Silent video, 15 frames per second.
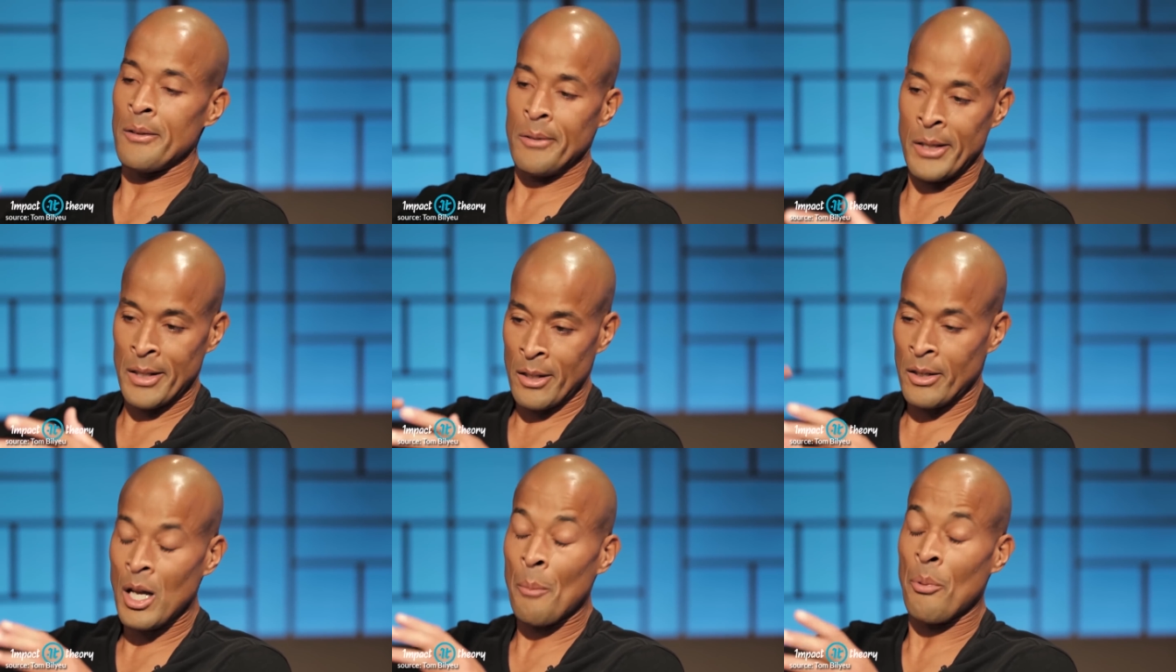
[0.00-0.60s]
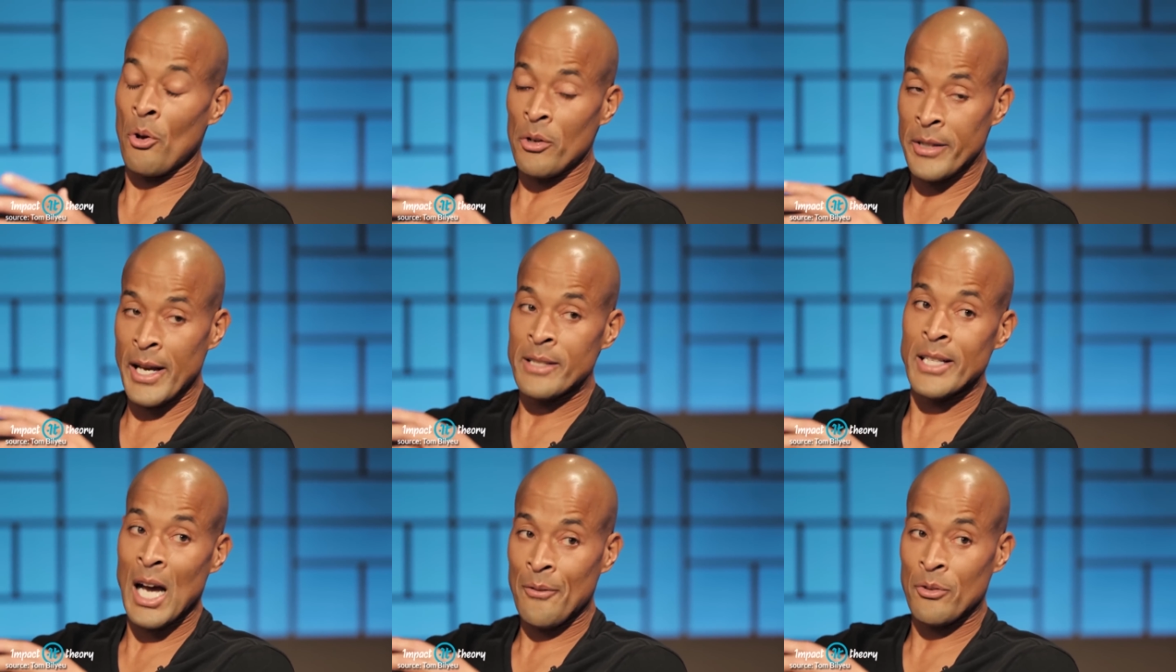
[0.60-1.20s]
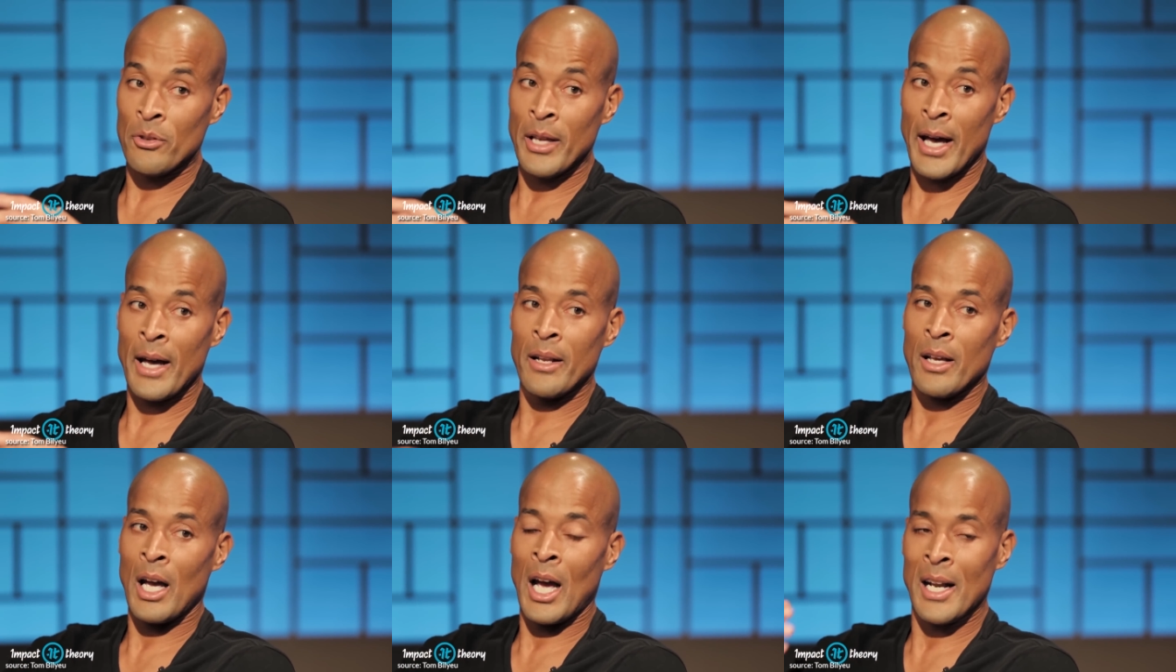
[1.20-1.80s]
in a couple of days after
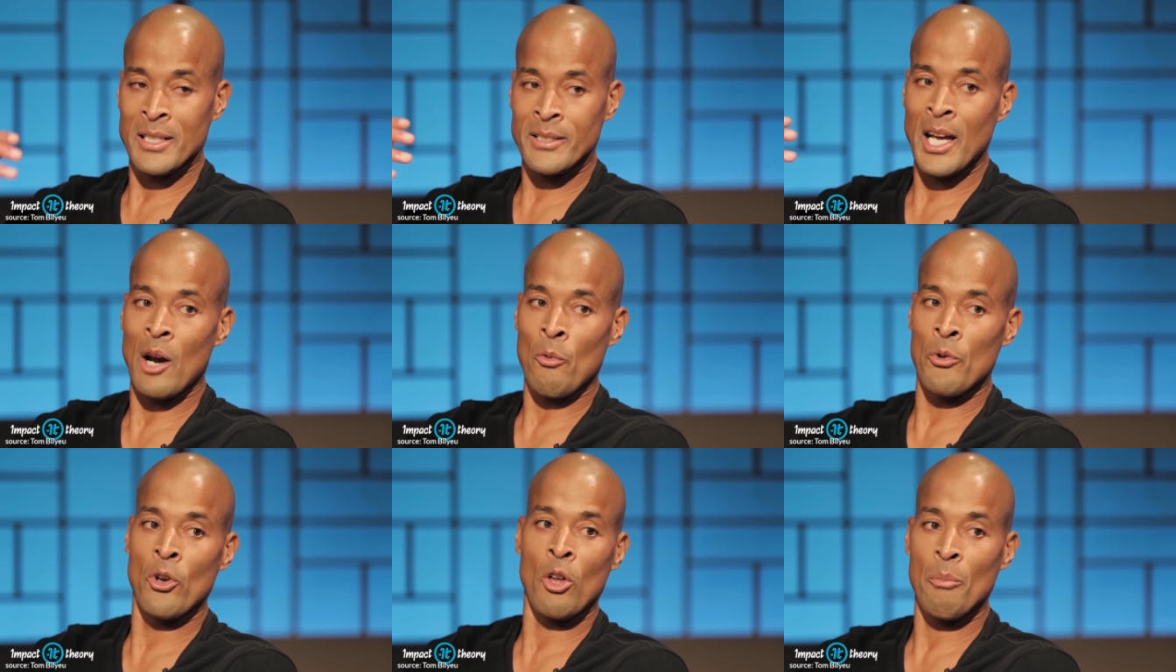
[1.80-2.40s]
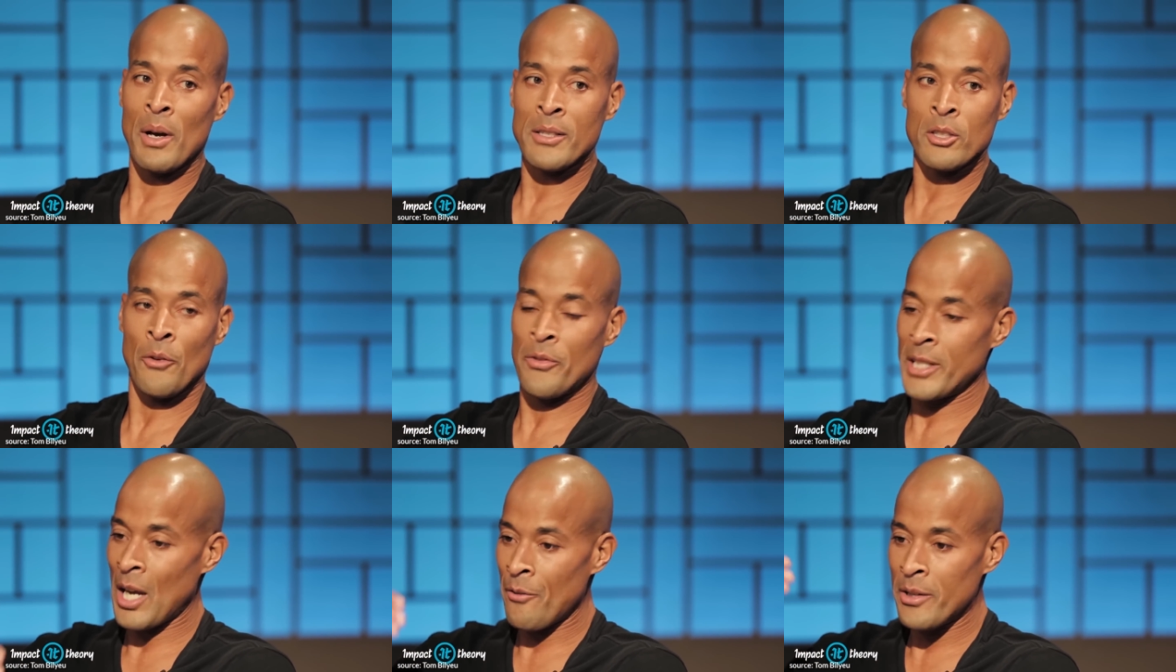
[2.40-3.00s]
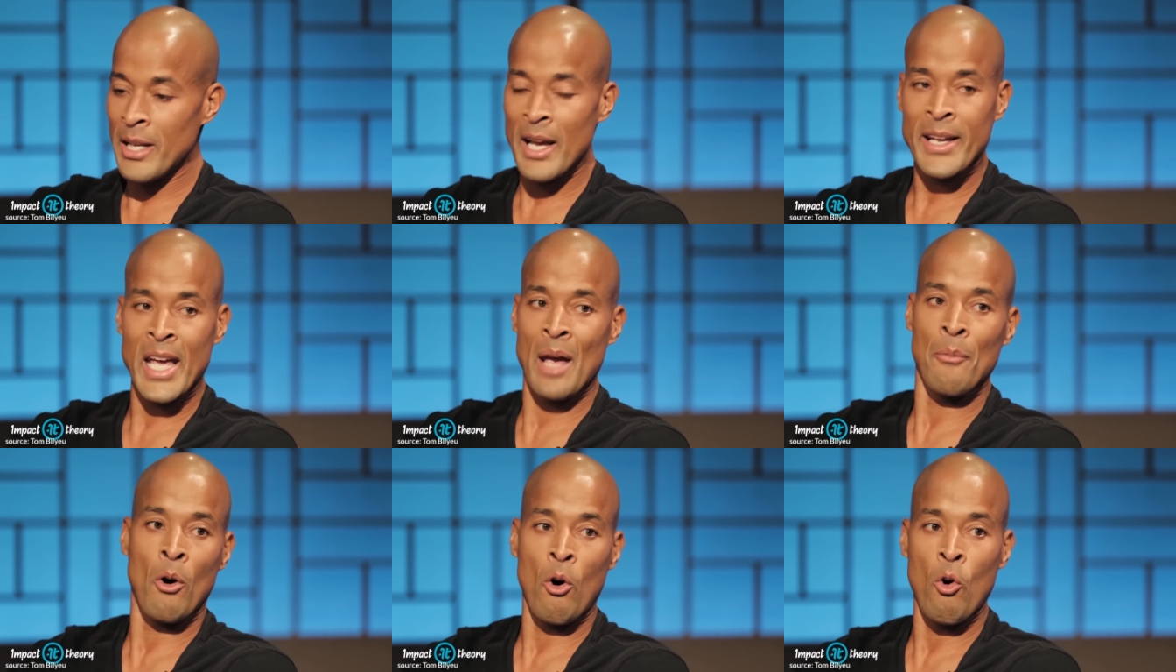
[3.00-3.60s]
that, I just got real with myself. And every day I
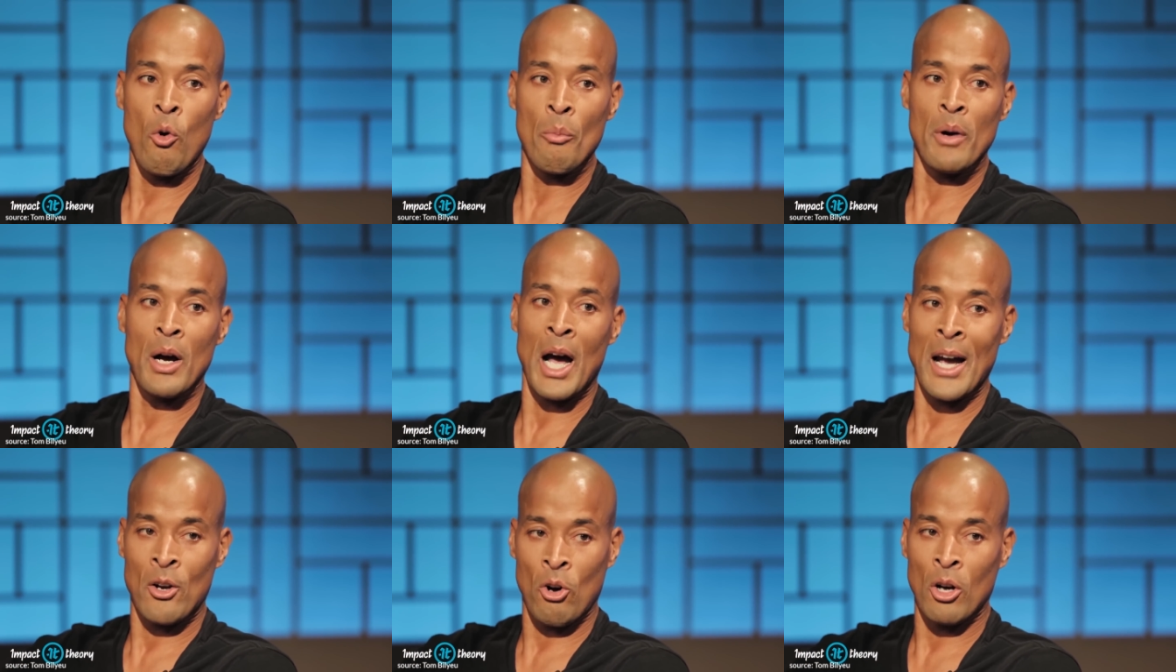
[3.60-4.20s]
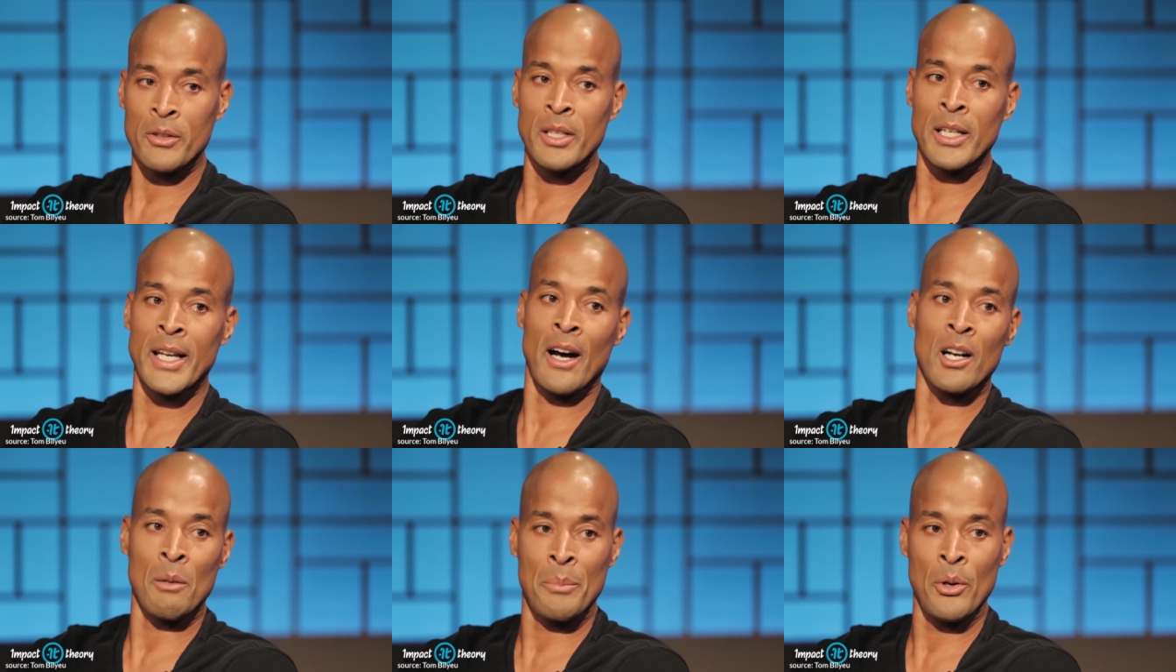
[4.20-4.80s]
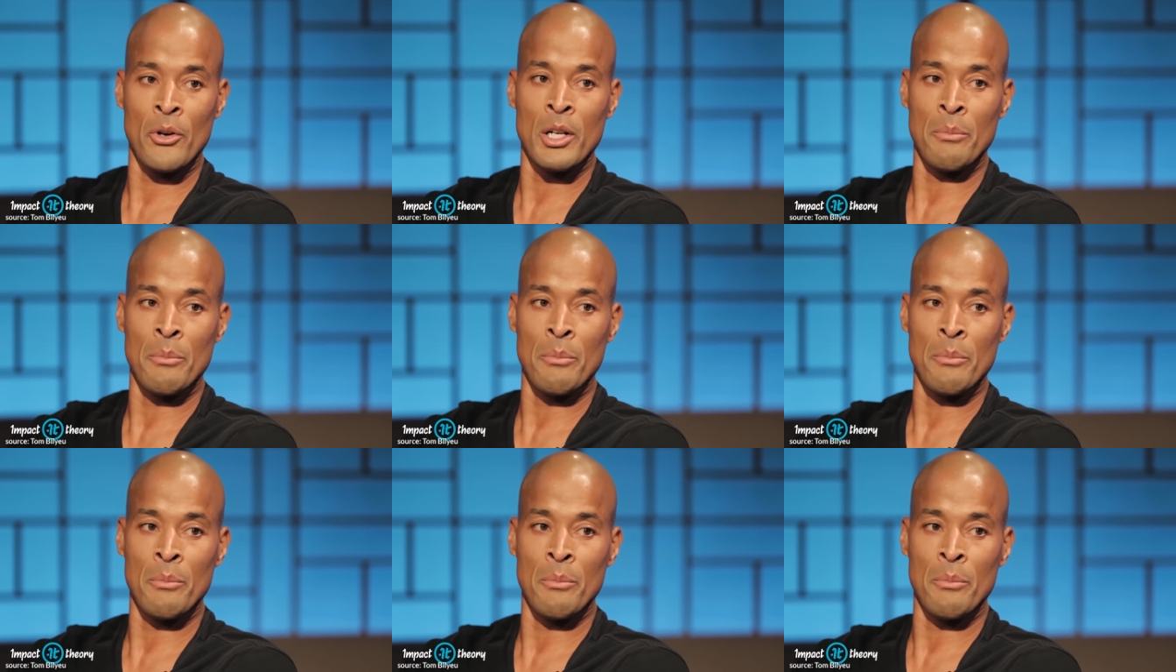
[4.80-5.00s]
came home, I called the accountability